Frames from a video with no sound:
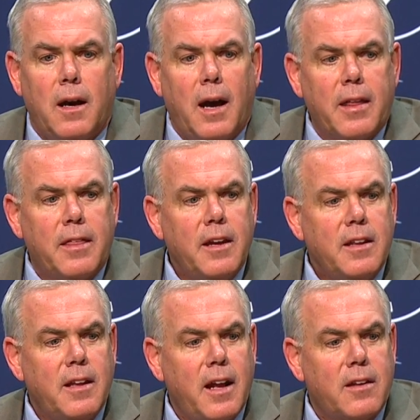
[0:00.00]
I
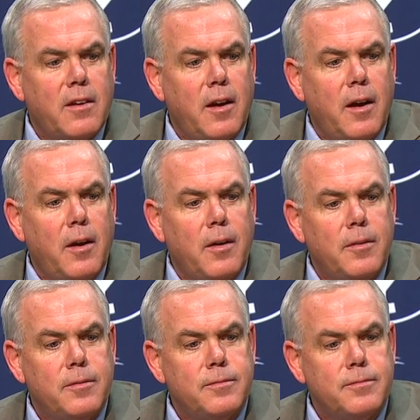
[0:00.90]
think that uh,
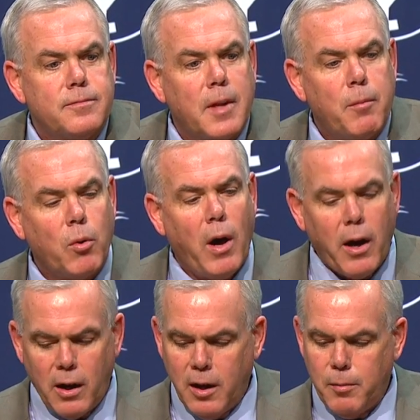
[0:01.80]
I'm going to go out
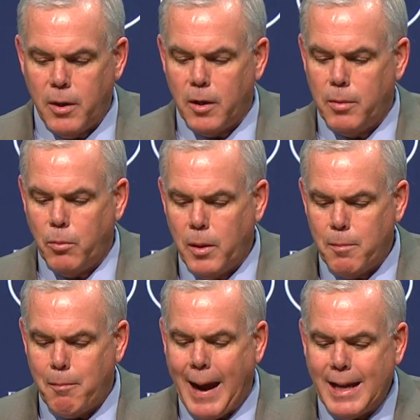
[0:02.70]
on a limb here, but we
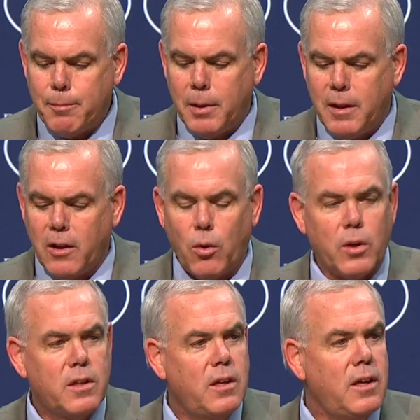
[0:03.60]
might be the
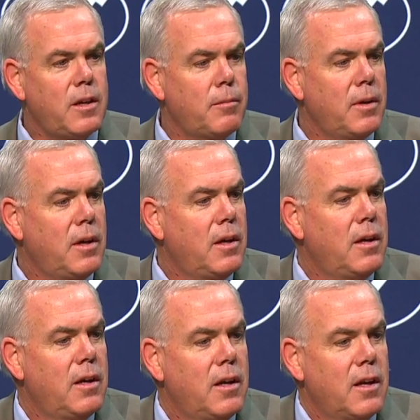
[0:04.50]
only team
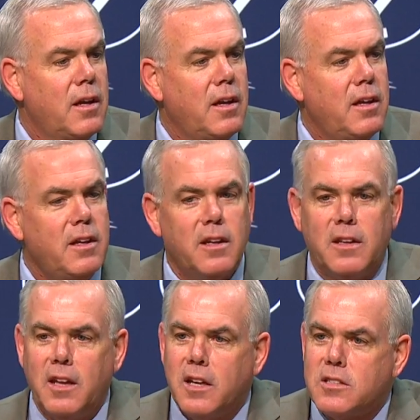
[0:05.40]

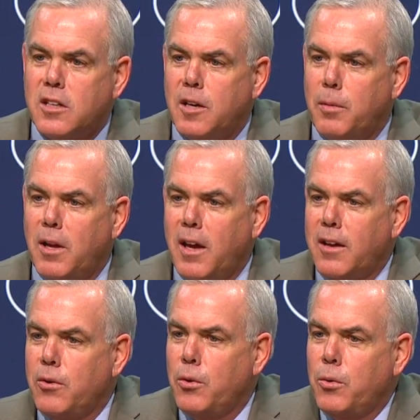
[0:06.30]
in the
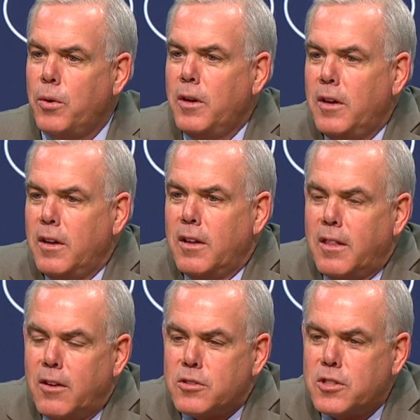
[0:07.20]
NCAA who
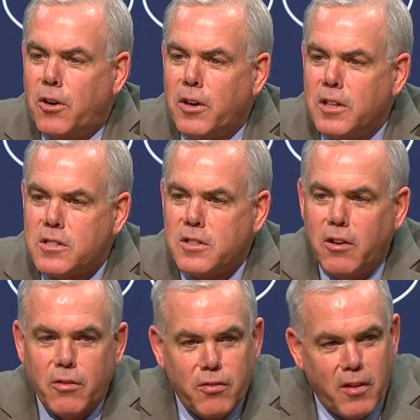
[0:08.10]
their starting
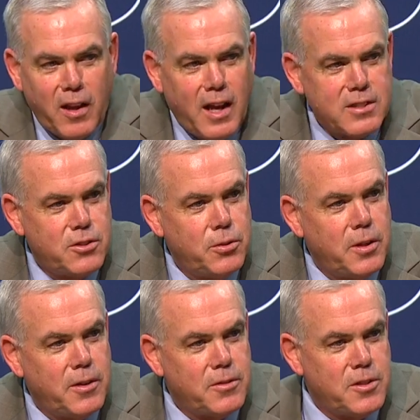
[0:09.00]
center for the last two
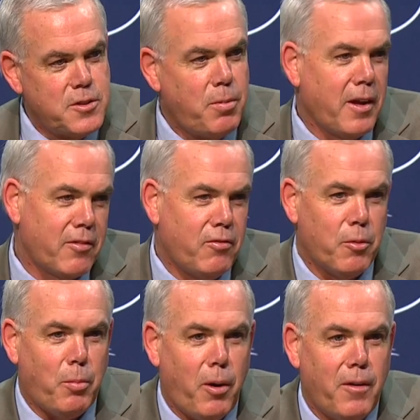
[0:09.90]
years is playing
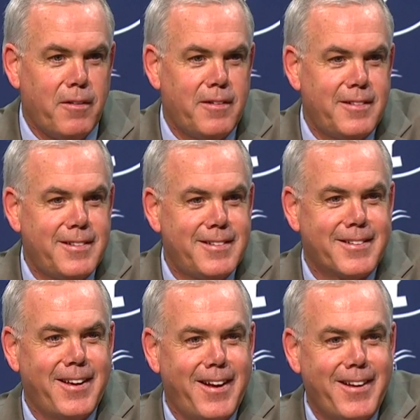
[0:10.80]
football.
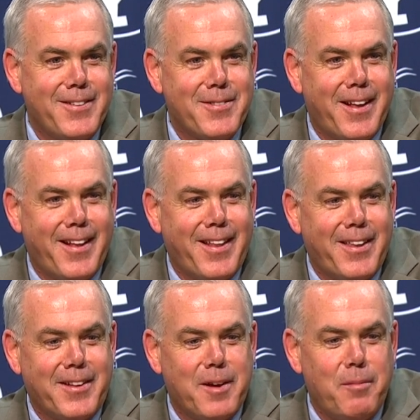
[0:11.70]
Okay, I,
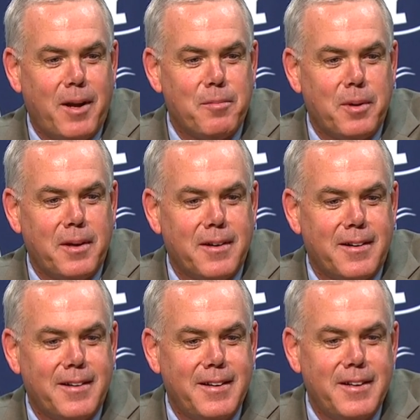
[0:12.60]
think that might be
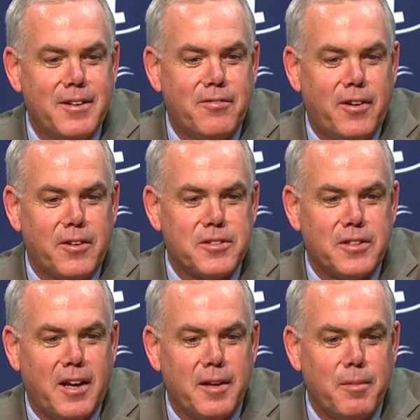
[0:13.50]
uh, fair to
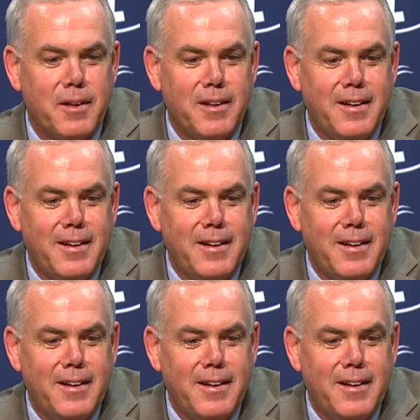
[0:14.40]
say, but.